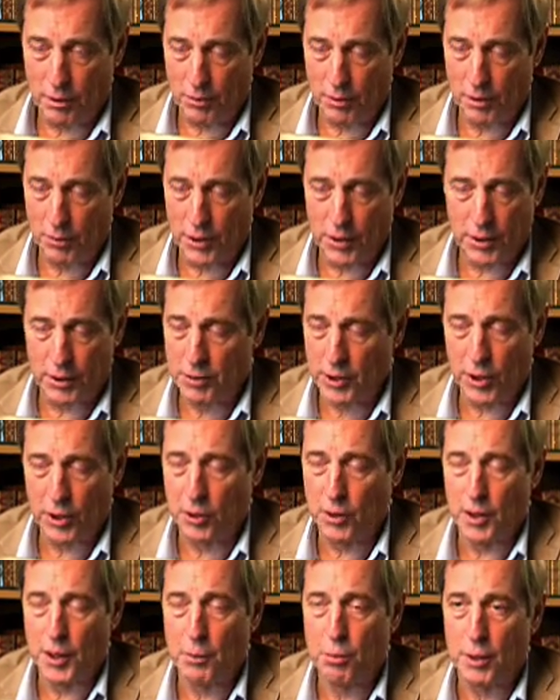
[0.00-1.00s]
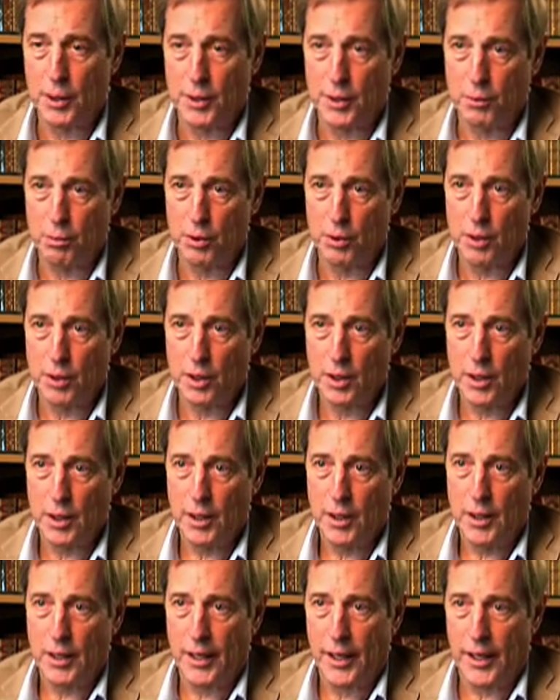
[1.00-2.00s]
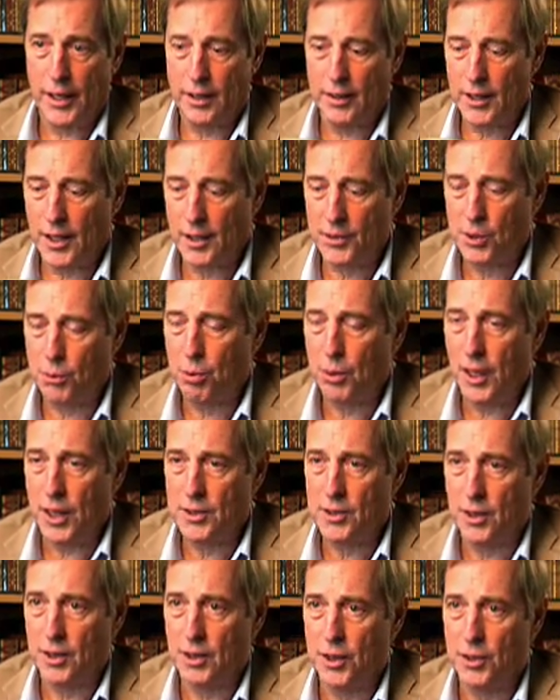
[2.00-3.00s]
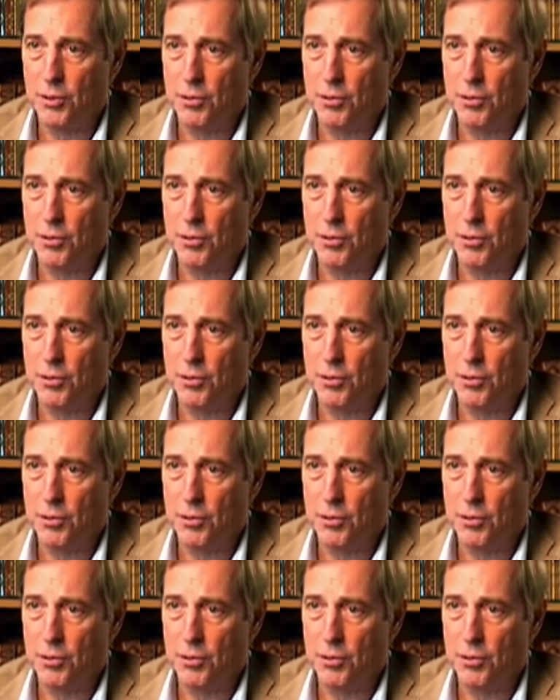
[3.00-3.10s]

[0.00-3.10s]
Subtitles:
very, very early printed book. And not surprisingly,